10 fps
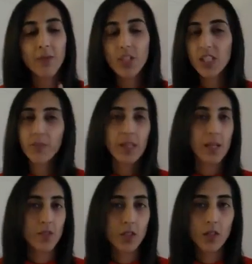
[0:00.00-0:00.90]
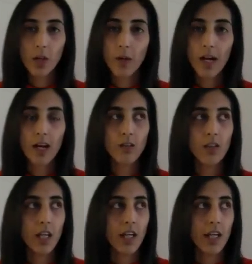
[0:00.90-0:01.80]
just for them to go out
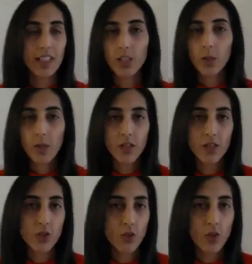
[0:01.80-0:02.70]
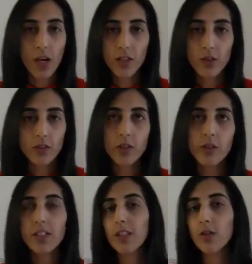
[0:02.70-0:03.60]
into the world and try on
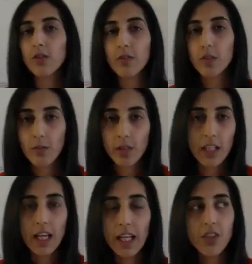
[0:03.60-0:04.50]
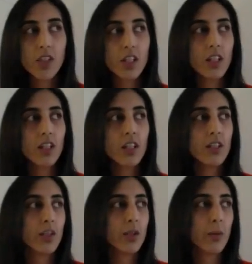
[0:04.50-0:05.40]
new skills of
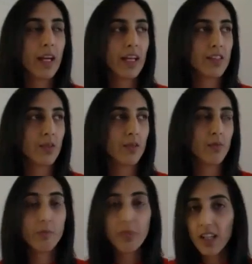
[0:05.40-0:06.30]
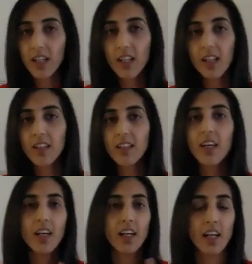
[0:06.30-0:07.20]
communication, new ways of being,
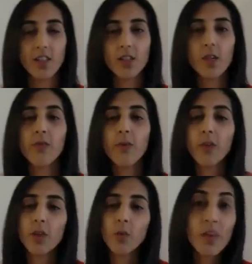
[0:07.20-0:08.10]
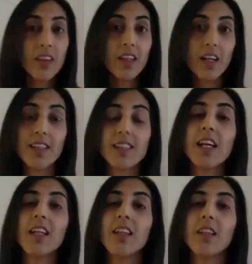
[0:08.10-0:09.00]
and so forth. And the one that I
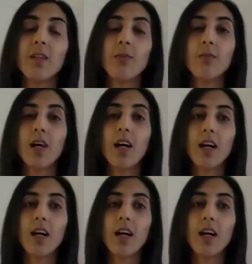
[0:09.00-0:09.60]
set them